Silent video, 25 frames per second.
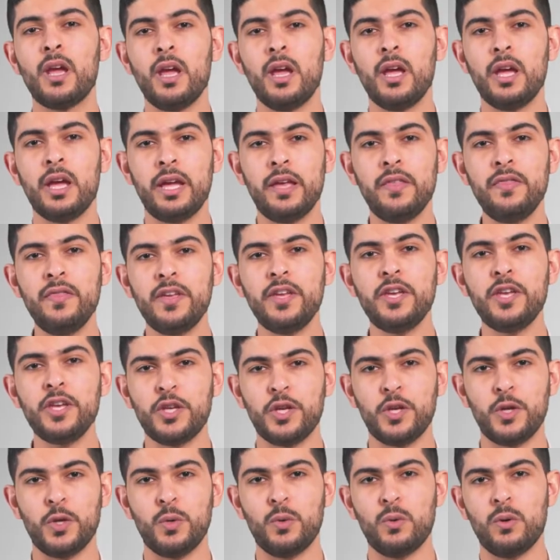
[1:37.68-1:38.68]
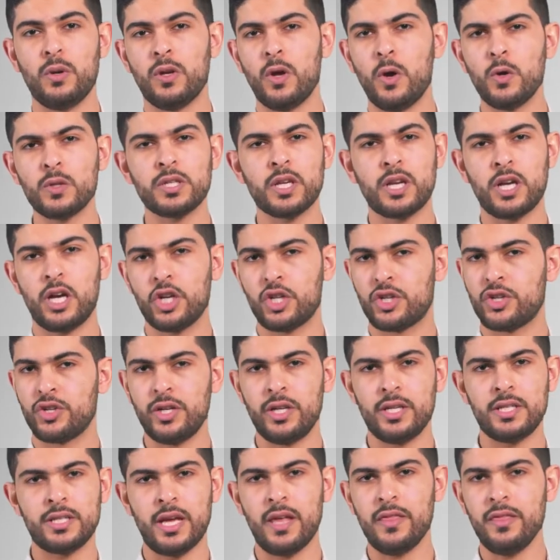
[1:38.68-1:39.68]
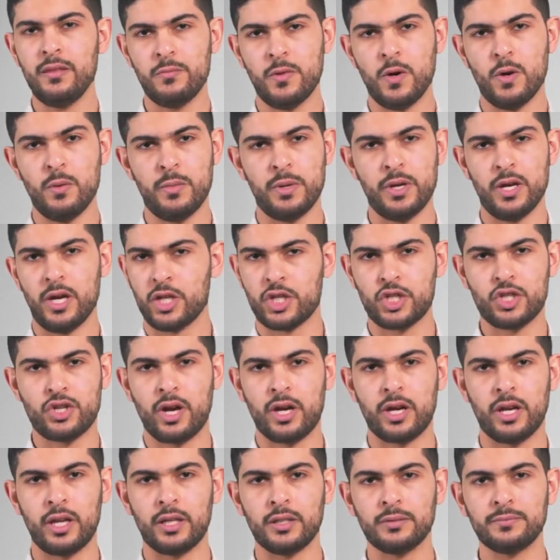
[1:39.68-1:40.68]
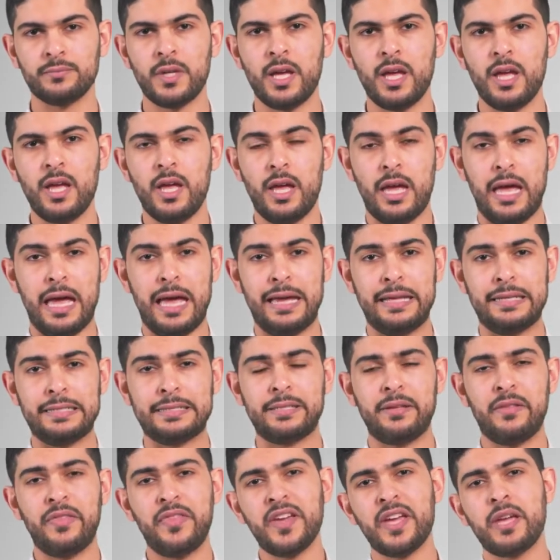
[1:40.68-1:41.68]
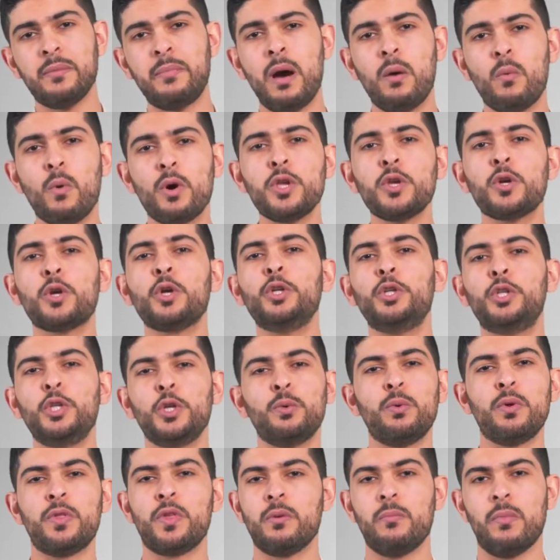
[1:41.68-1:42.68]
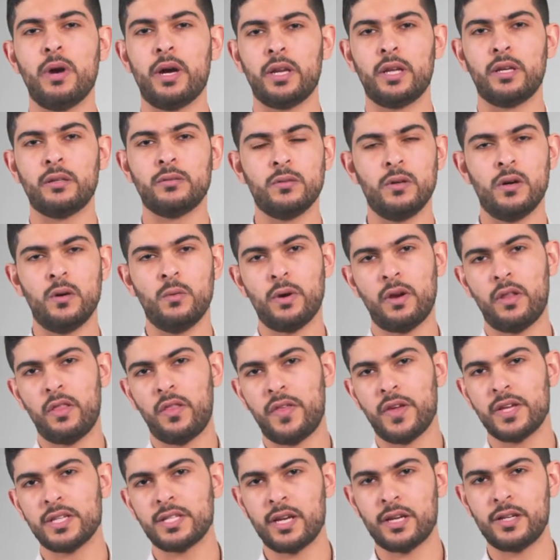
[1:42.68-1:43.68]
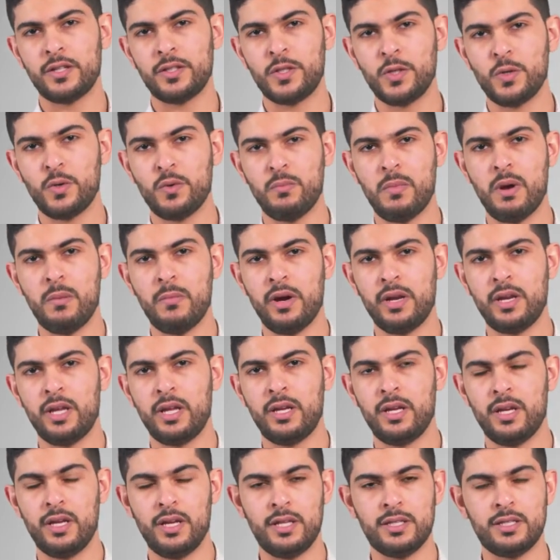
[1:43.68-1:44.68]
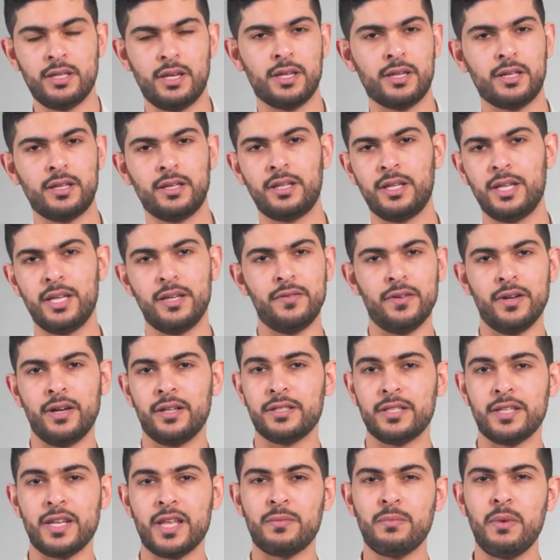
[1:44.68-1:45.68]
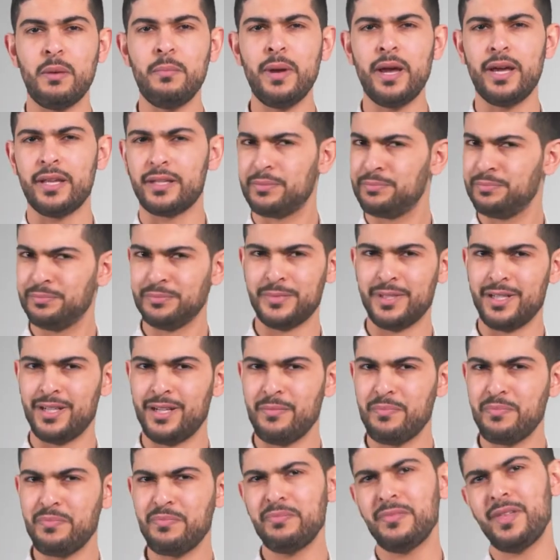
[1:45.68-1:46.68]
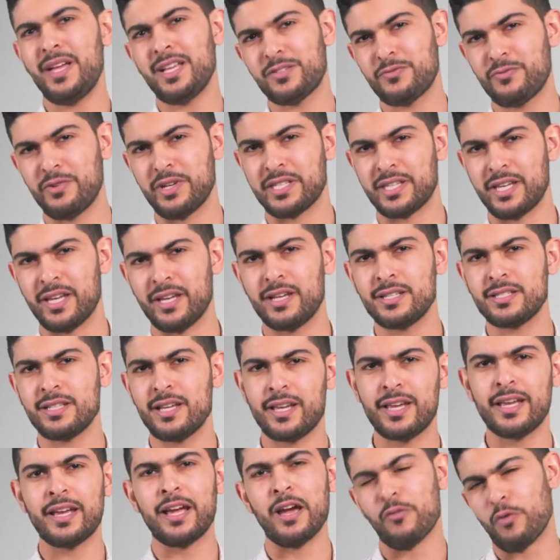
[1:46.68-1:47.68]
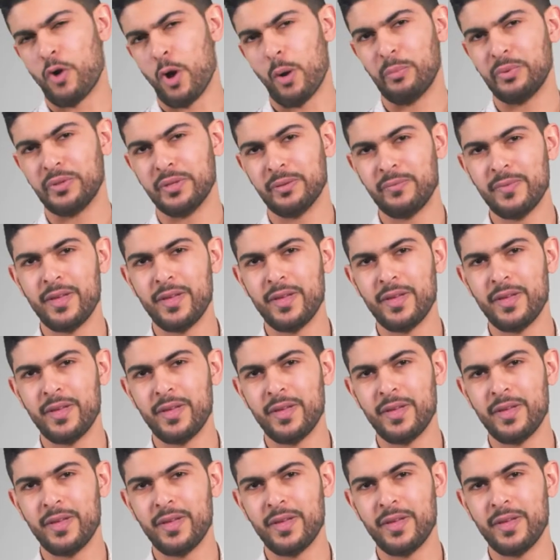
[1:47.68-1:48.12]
In the EU, loads of countries at the moment are struggling. And think about what you could do with your money. Well, one of the things I could do with my money is I could leave it underneath my bed, but that's risky because I can get robbed.